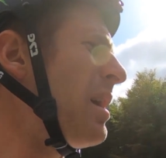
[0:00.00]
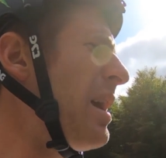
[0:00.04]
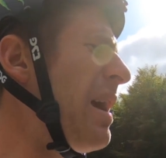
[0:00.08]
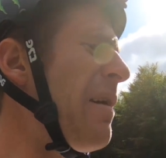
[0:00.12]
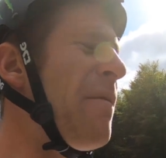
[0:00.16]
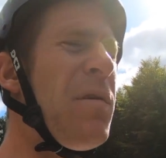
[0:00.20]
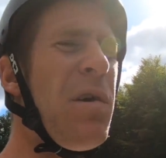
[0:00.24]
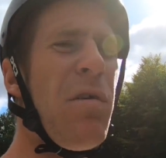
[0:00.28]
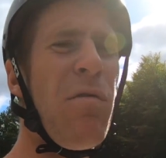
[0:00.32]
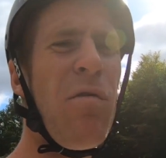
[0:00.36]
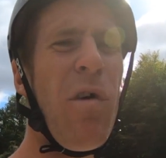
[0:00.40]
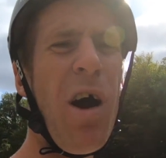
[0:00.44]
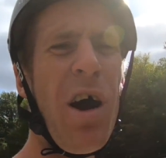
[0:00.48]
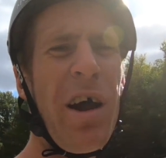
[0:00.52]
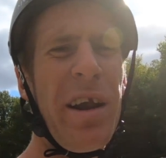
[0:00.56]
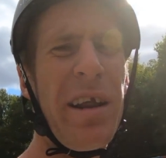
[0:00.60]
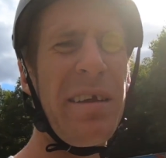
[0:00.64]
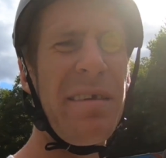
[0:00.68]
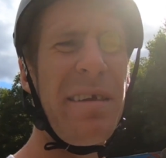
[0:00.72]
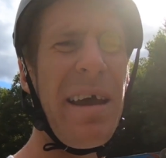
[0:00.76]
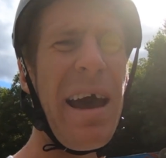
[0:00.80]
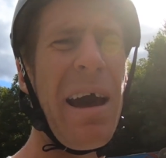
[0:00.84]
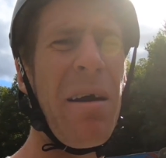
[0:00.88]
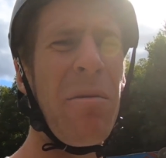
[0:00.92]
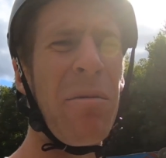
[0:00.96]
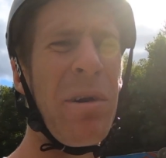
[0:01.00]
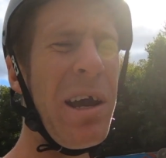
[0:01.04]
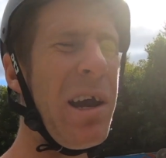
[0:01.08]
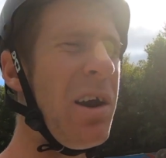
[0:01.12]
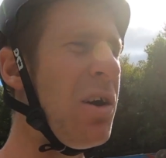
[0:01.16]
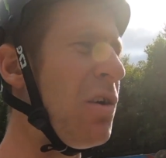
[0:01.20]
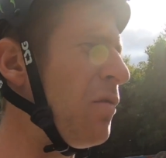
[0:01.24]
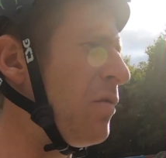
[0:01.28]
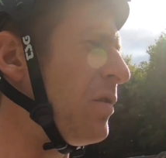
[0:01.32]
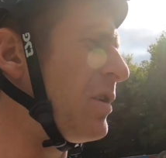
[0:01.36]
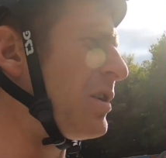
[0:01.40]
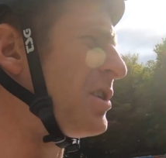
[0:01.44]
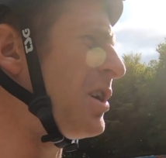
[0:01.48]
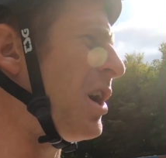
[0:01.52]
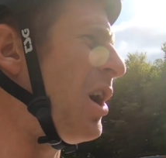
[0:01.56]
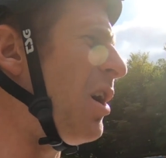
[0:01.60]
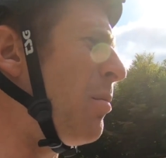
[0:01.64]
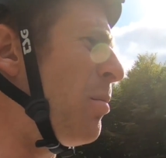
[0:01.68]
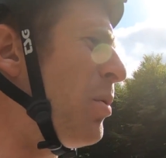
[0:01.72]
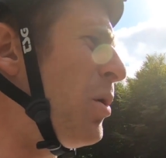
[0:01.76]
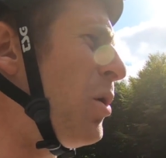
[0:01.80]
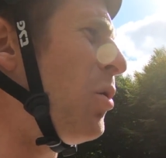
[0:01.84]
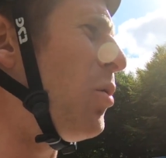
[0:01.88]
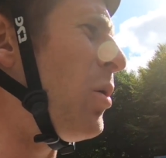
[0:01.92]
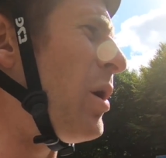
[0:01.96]
if you're riding downhill for
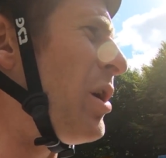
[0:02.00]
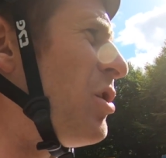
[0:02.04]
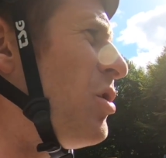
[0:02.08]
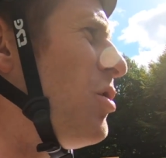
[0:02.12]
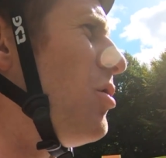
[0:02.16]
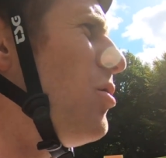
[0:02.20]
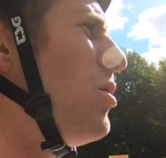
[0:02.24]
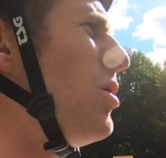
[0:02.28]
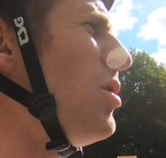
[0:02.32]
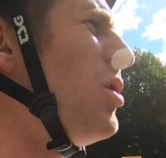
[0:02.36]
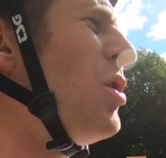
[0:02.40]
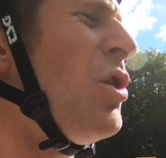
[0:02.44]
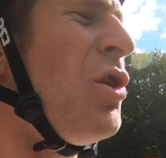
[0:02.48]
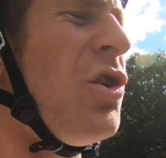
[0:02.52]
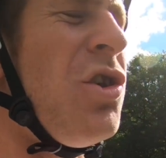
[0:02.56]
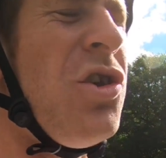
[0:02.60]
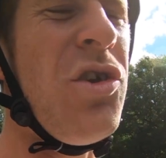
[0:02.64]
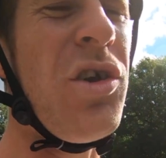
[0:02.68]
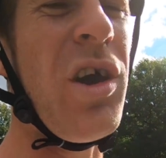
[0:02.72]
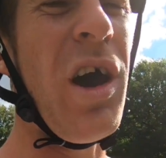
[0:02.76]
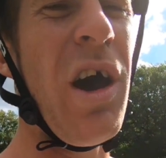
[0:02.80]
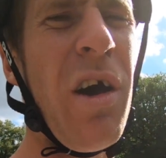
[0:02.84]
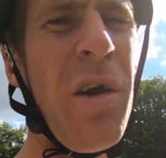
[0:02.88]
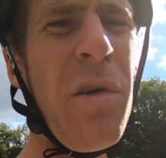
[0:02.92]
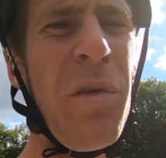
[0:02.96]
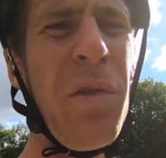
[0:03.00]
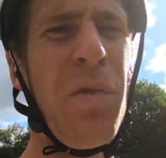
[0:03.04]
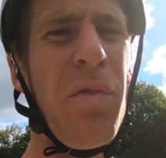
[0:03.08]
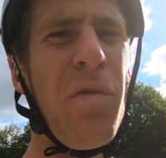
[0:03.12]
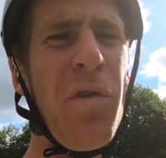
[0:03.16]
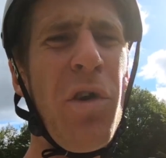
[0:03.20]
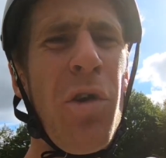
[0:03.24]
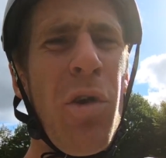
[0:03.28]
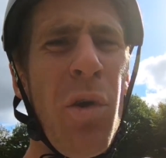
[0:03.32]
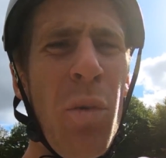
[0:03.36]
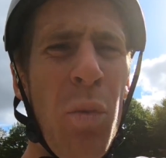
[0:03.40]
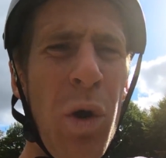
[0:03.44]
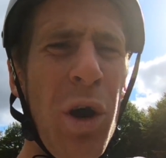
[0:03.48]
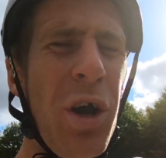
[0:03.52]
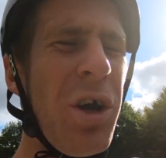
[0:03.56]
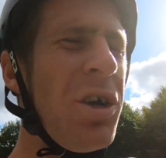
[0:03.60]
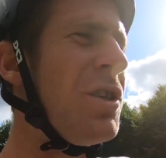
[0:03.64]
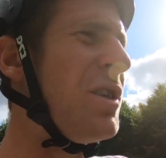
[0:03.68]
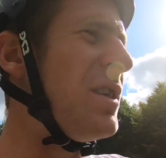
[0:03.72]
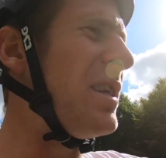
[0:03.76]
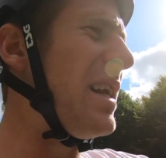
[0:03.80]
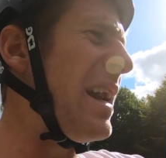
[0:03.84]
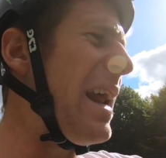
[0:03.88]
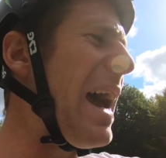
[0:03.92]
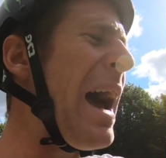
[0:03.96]
example and you, you go through a
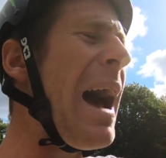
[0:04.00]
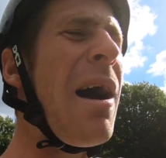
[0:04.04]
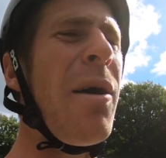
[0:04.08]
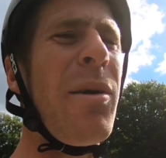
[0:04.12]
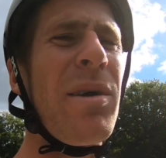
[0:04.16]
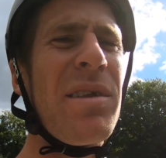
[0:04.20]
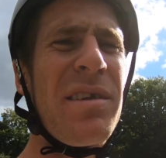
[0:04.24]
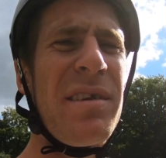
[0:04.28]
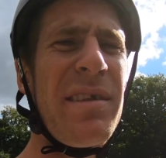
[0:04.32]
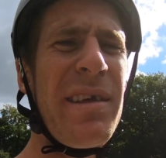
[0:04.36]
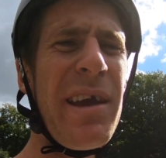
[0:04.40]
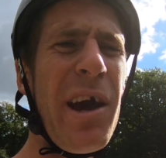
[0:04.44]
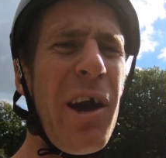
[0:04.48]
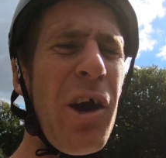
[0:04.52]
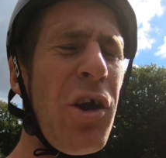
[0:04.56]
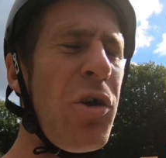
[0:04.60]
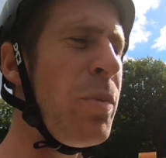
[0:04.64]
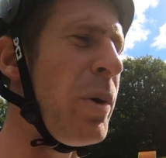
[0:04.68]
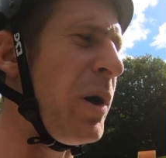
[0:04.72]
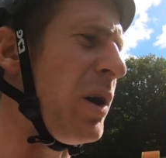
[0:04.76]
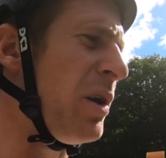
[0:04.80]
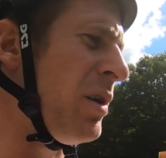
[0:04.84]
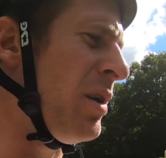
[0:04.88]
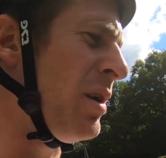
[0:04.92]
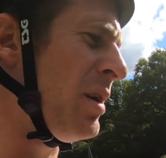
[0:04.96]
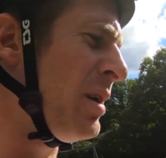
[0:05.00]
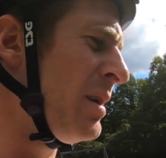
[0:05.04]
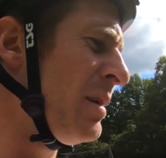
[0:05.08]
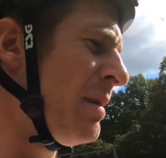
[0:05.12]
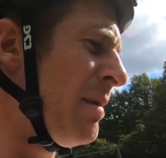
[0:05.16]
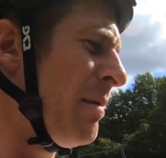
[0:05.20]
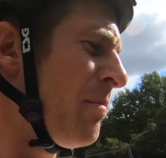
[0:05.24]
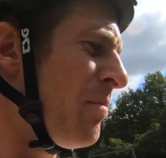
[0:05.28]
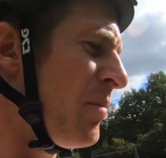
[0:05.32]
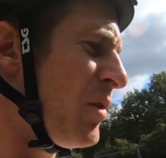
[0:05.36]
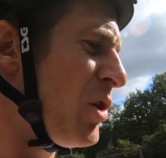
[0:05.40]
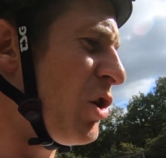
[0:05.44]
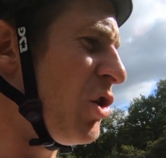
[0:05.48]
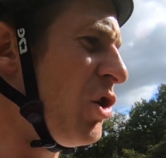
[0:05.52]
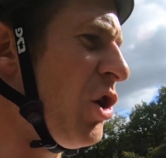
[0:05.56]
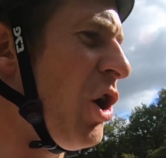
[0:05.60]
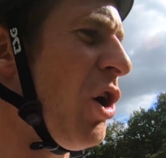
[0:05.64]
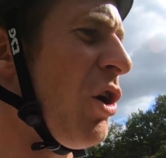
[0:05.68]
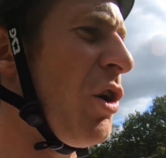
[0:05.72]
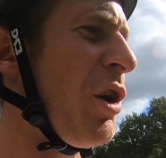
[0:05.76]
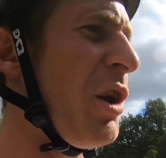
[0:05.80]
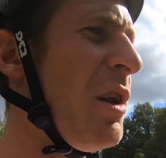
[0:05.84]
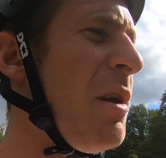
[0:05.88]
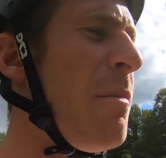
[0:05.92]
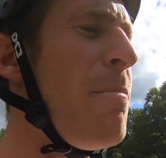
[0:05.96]
woods and then out into the open, you're
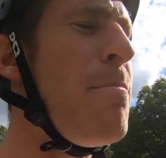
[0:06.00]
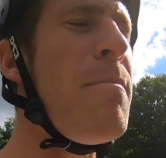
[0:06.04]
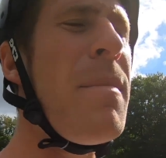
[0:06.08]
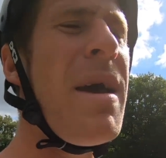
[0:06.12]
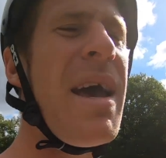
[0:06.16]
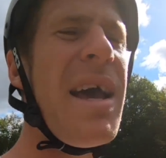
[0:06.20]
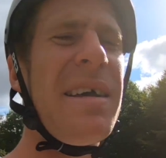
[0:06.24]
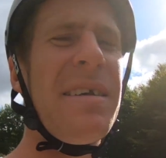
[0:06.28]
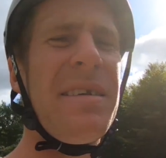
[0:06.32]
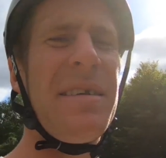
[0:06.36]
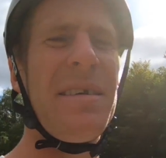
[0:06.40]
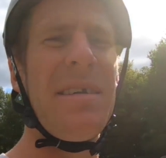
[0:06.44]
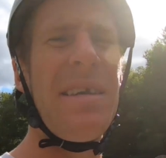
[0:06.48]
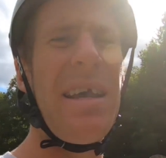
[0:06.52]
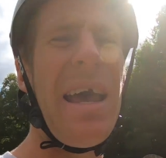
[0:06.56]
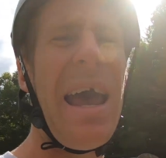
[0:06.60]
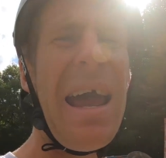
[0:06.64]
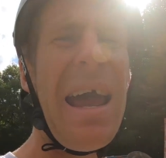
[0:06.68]
not going to miss